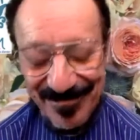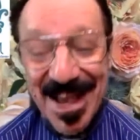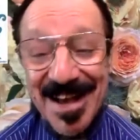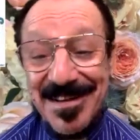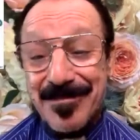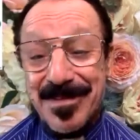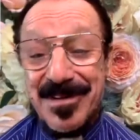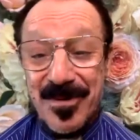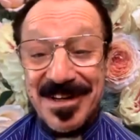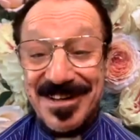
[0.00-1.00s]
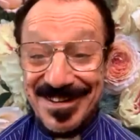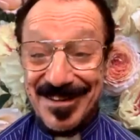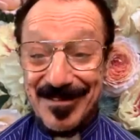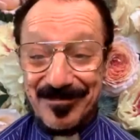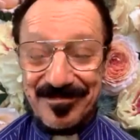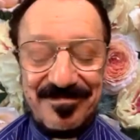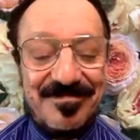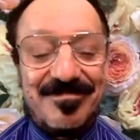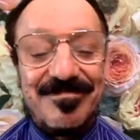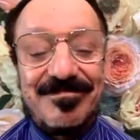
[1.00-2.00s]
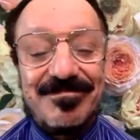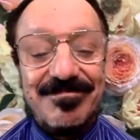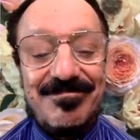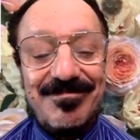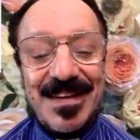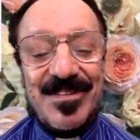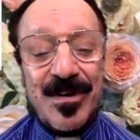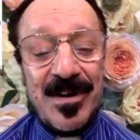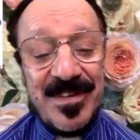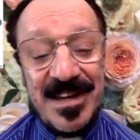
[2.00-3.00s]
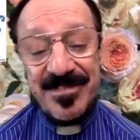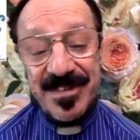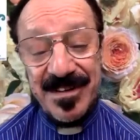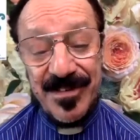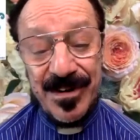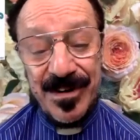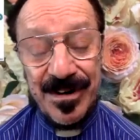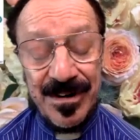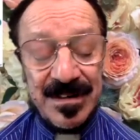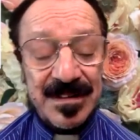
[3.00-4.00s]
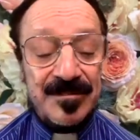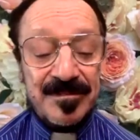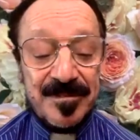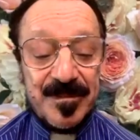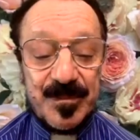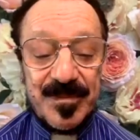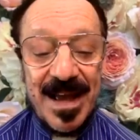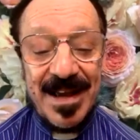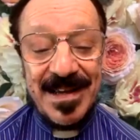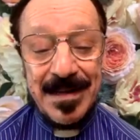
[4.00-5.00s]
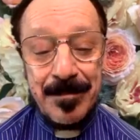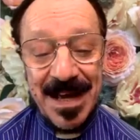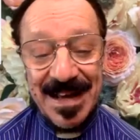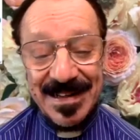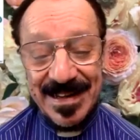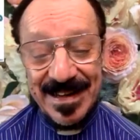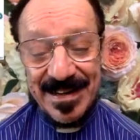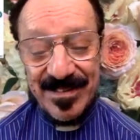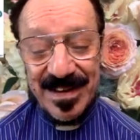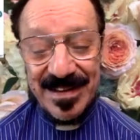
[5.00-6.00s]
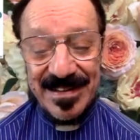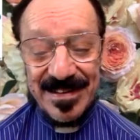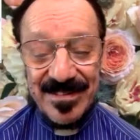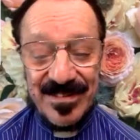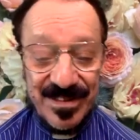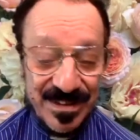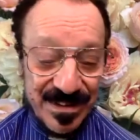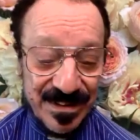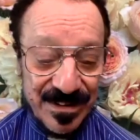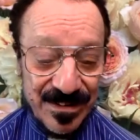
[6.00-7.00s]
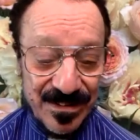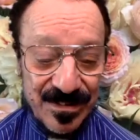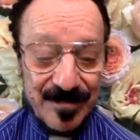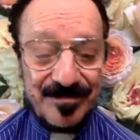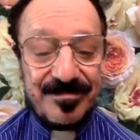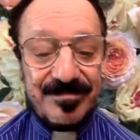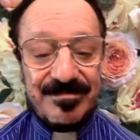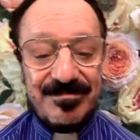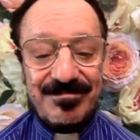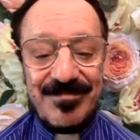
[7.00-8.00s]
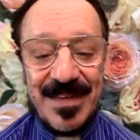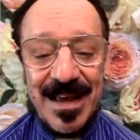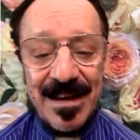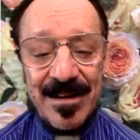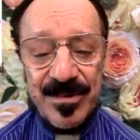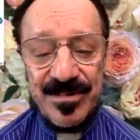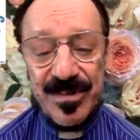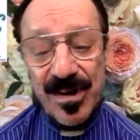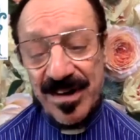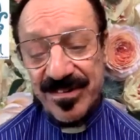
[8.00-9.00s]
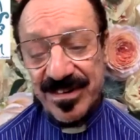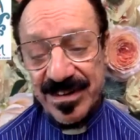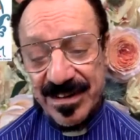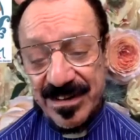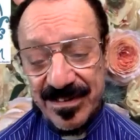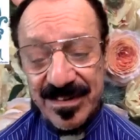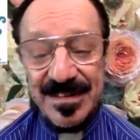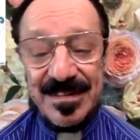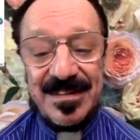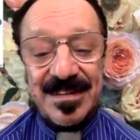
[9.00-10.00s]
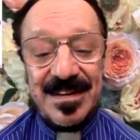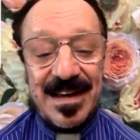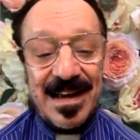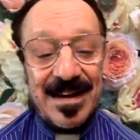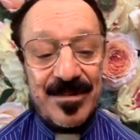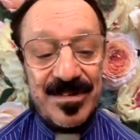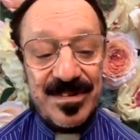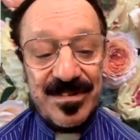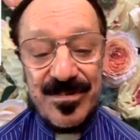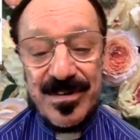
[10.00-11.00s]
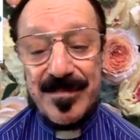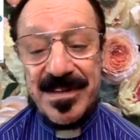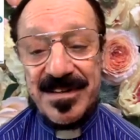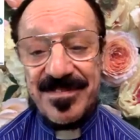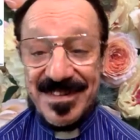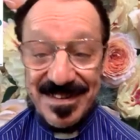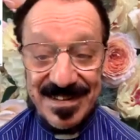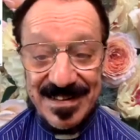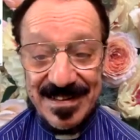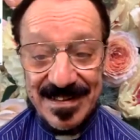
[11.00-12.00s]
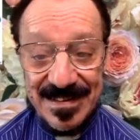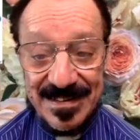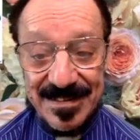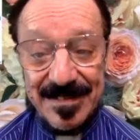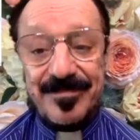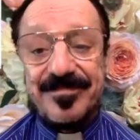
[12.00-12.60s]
I have been quite ill. So I've a fever. I had body aches. I had chills. I was nauseous. I was extremely fatigued.